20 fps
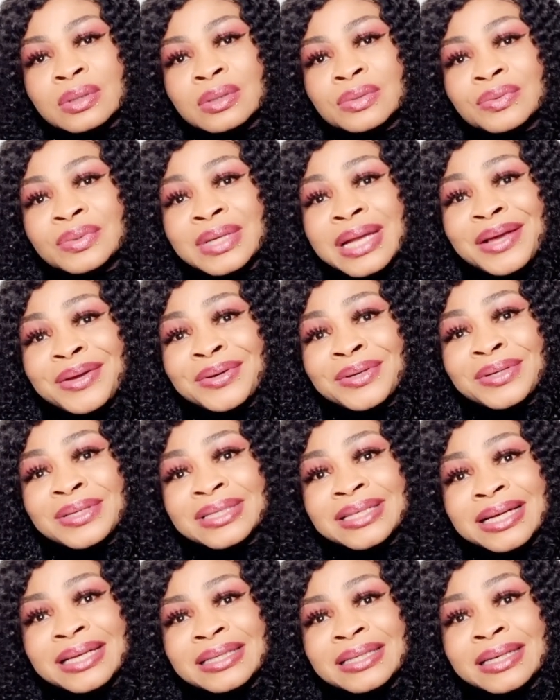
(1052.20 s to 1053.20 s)
When I
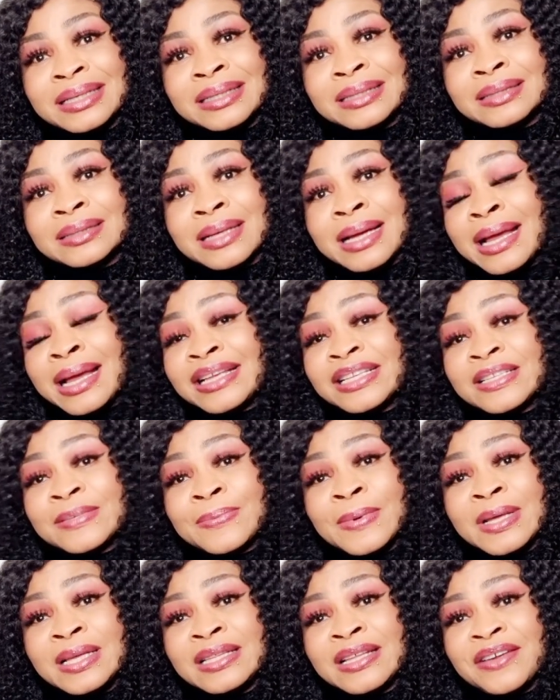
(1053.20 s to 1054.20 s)
contacted, I
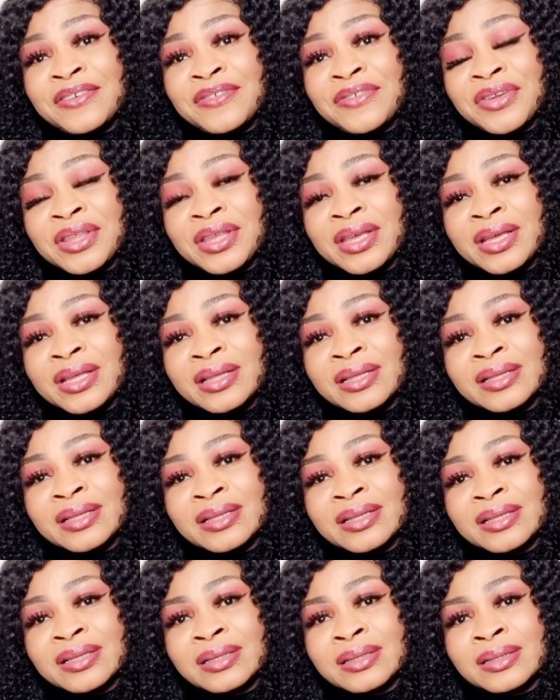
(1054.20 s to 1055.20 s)
explained everything.
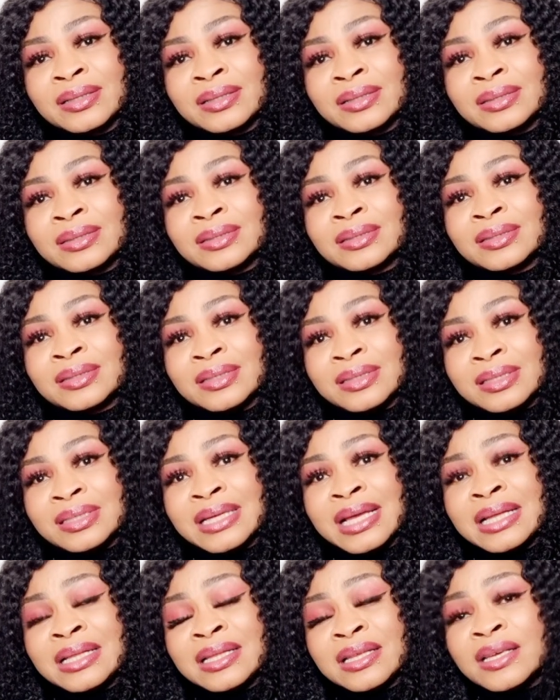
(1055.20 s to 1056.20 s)
He
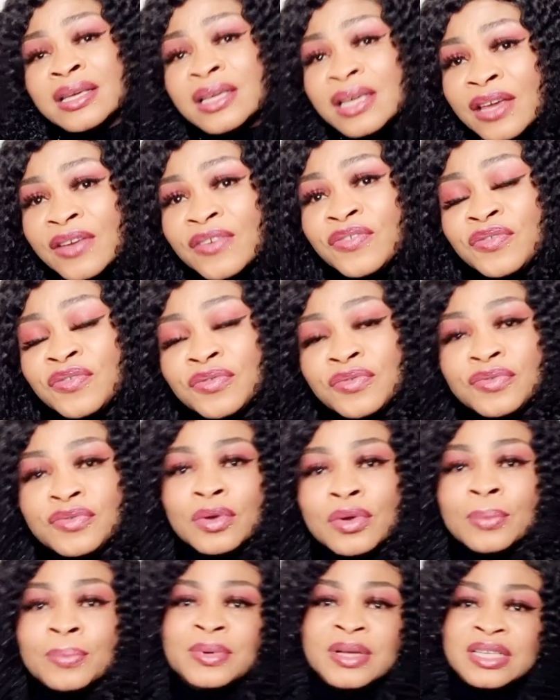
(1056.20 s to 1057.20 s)
said, if
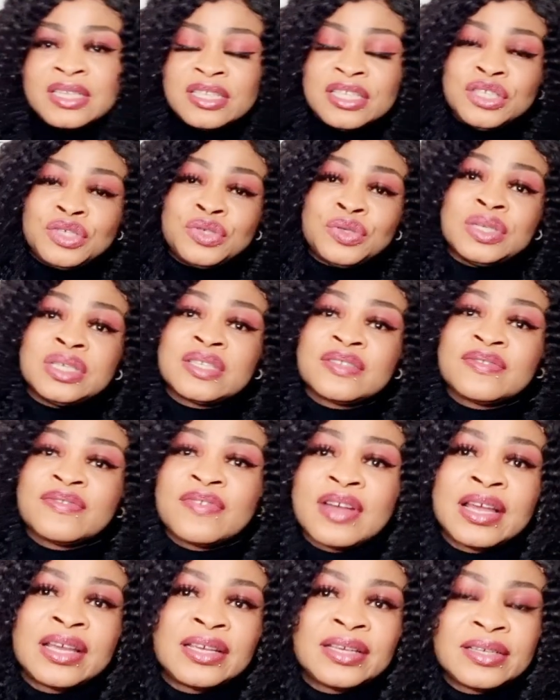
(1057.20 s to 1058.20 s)
your breast tissue is
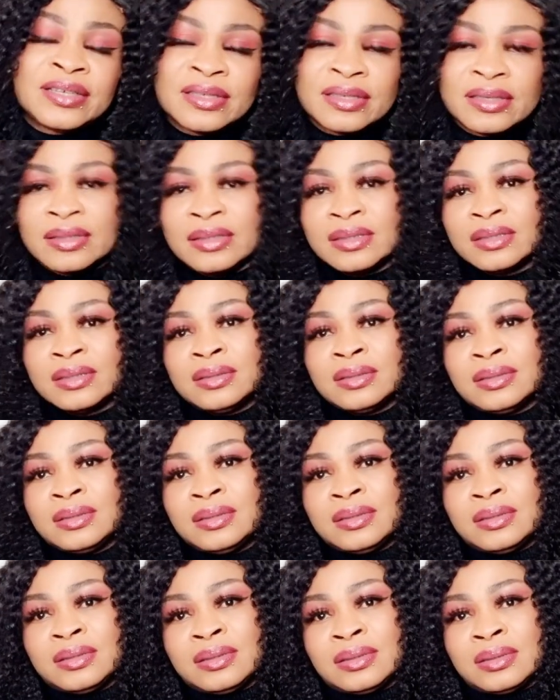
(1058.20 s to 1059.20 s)
fine,
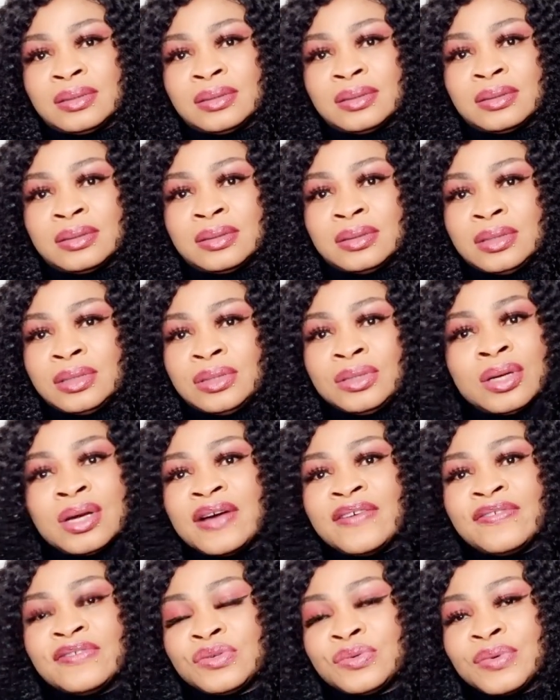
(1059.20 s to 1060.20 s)
you don't
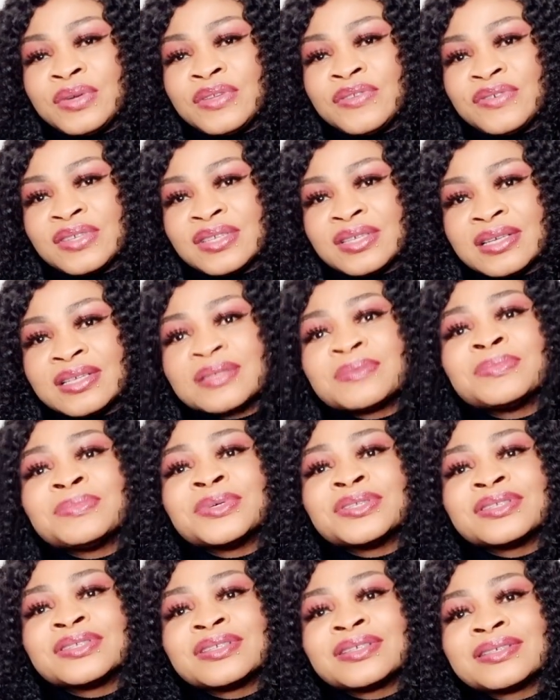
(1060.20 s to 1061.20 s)
have to wait for 6
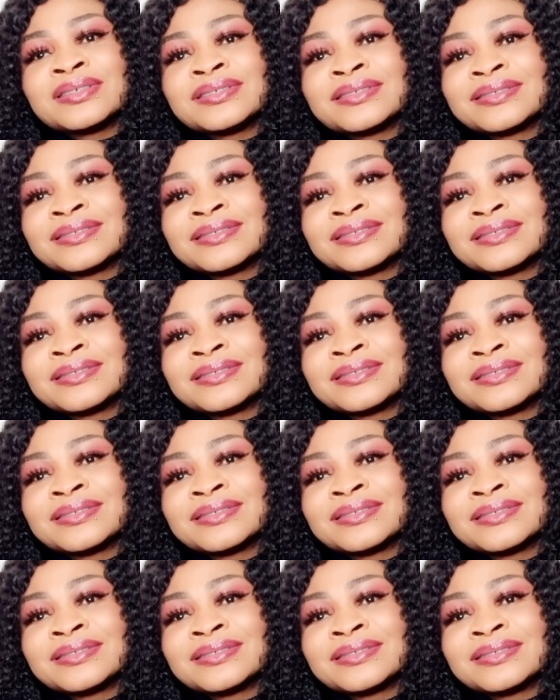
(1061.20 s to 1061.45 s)
months.